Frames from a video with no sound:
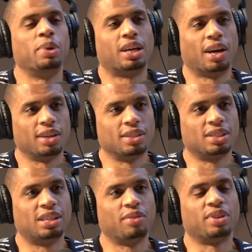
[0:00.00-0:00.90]

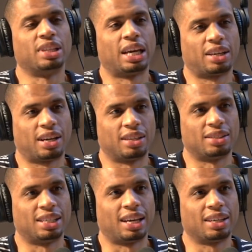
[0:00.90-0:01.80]
Because given that
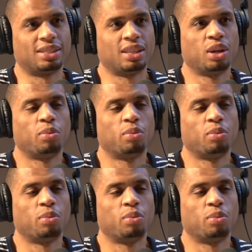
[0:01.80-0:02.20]
context,